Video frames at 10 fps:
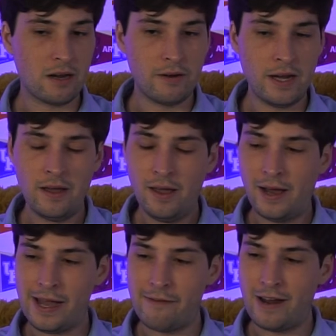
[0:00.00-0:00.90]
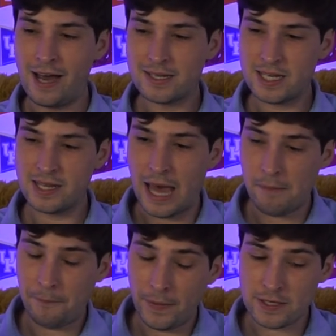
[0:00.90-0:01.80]
Arena. I have not seen
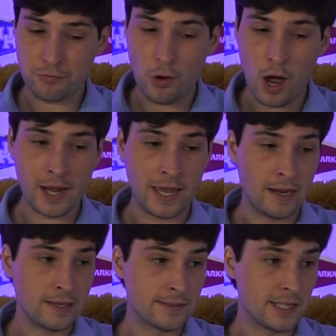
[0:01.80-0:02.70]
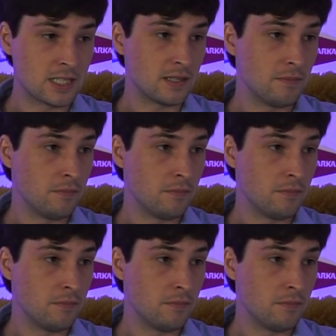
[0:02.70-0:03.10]
that place rocking since